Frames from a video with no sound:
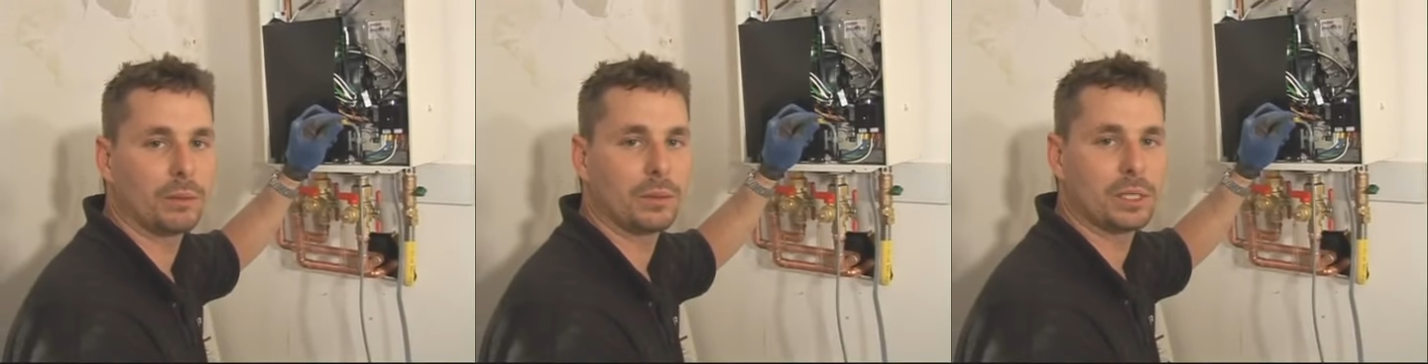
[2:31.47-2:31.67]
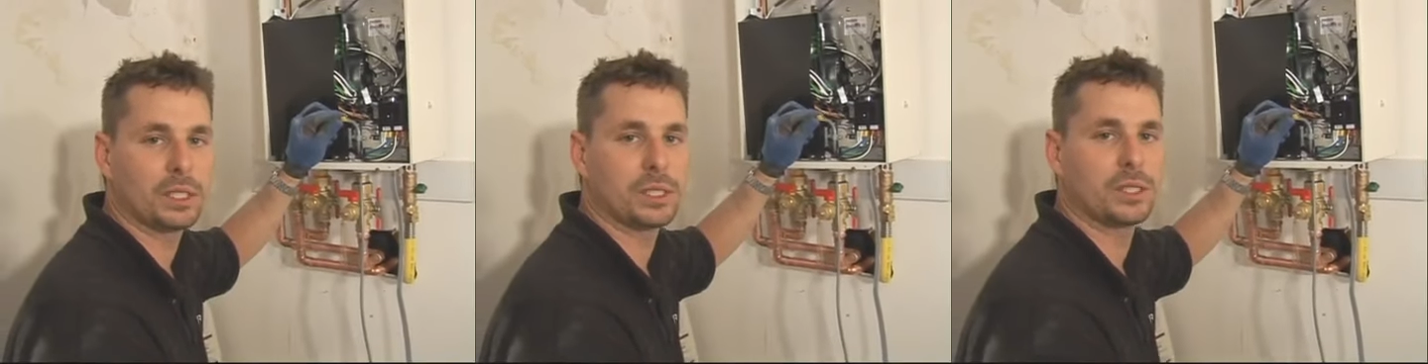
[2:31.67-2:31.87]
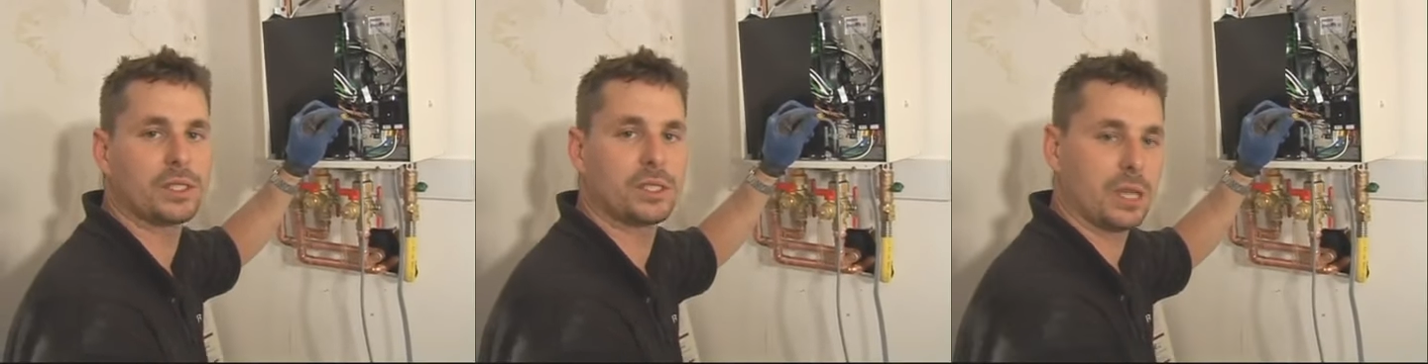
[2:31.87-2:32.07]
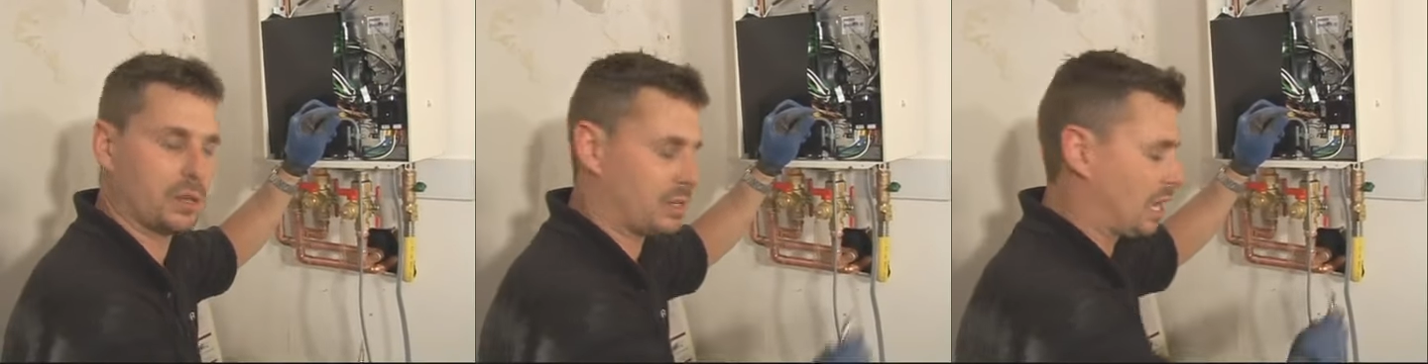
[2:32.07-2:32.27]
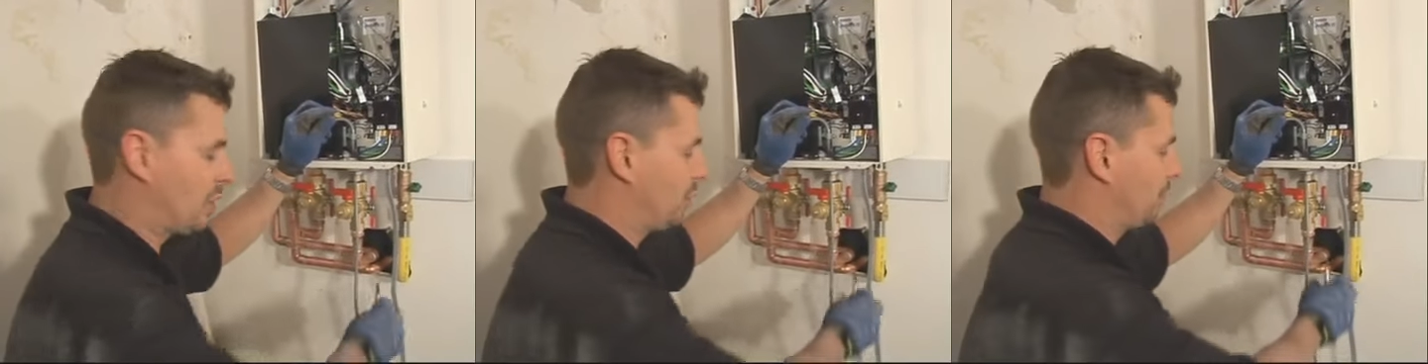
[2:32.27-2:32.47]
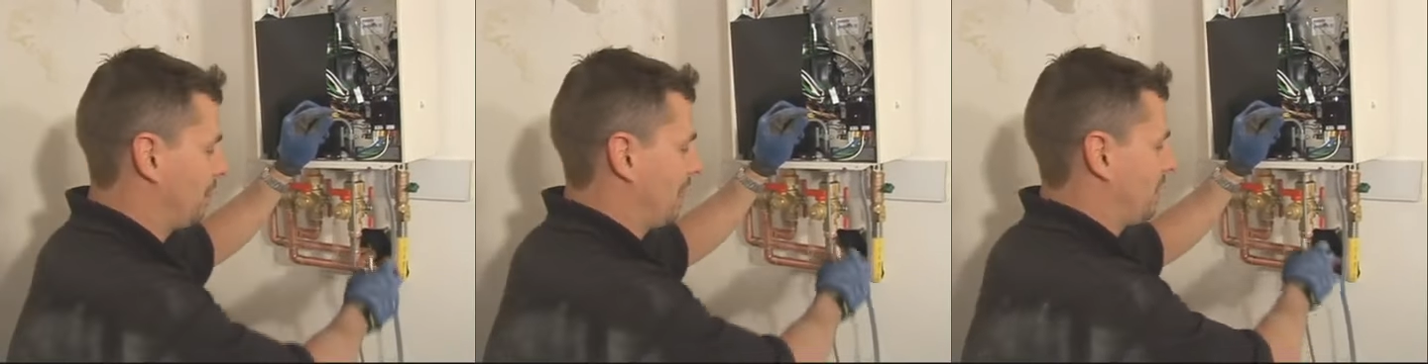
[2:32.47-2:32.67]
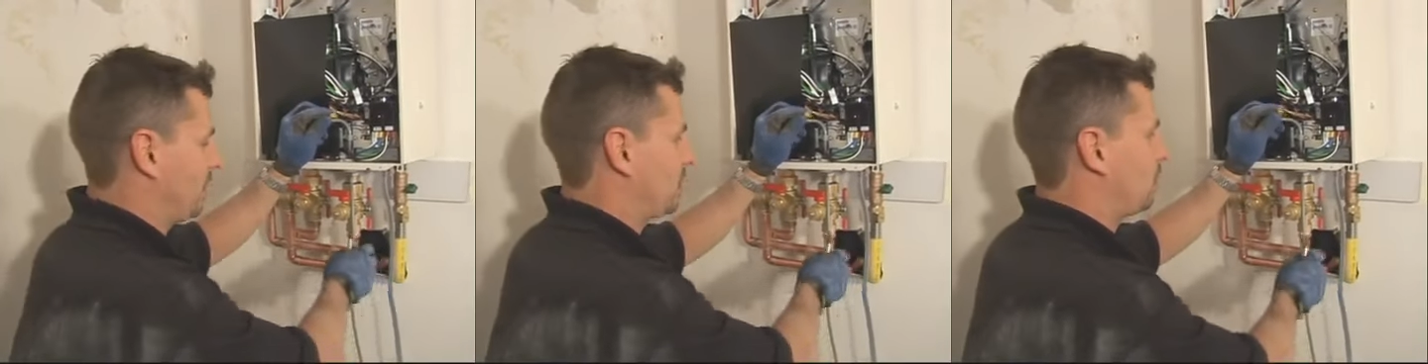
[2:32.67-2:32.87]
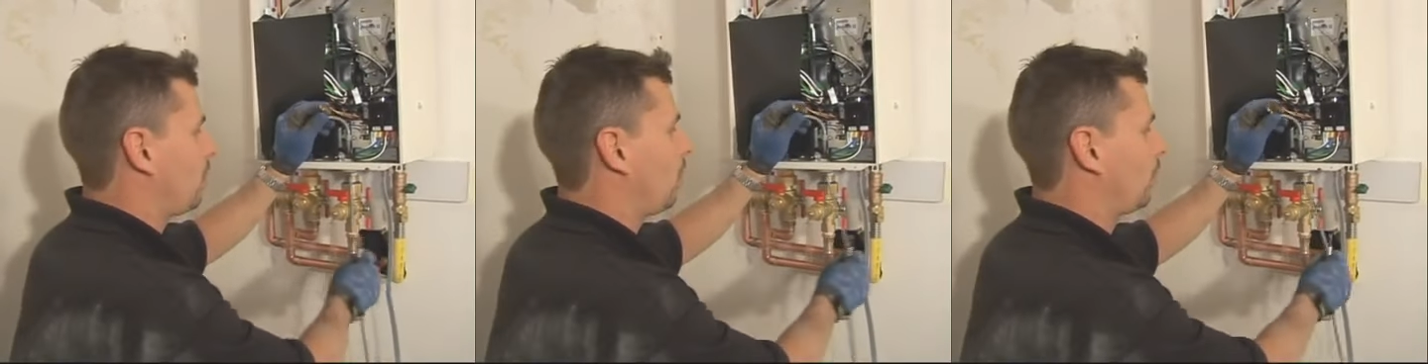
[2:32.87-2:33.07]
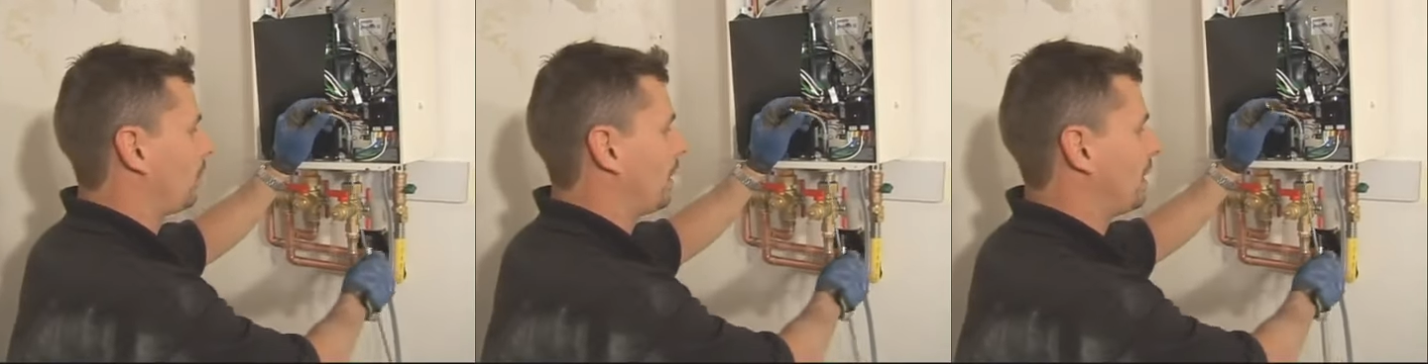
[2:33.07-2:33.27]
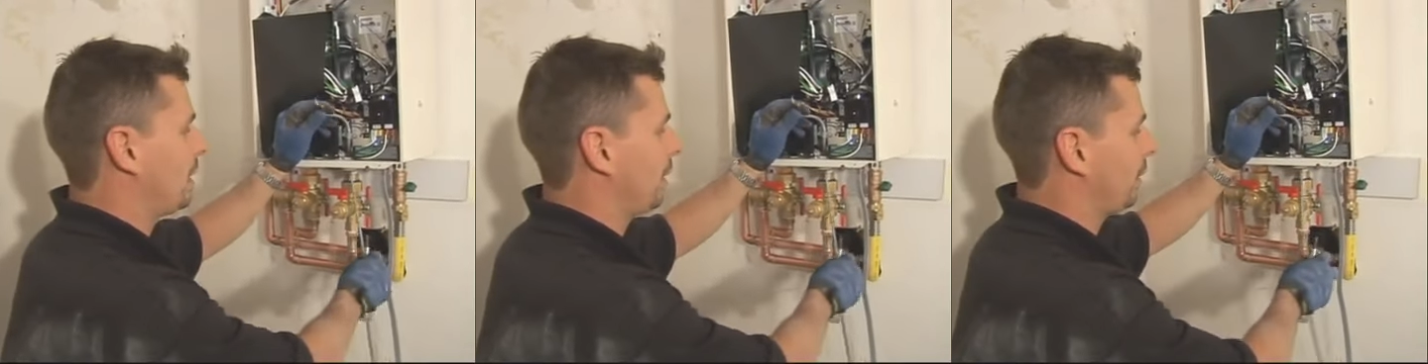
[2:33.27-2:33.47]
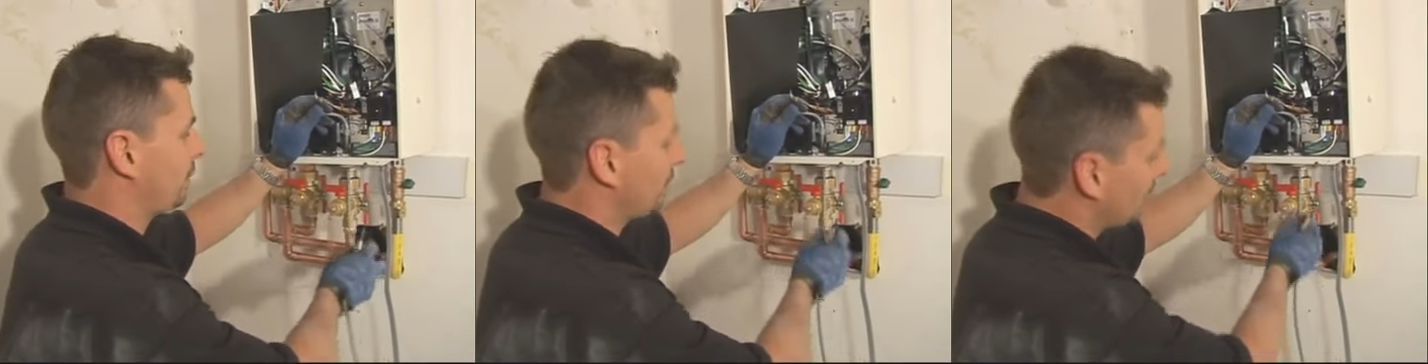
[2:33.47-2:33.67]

which is tethered by this cord right here.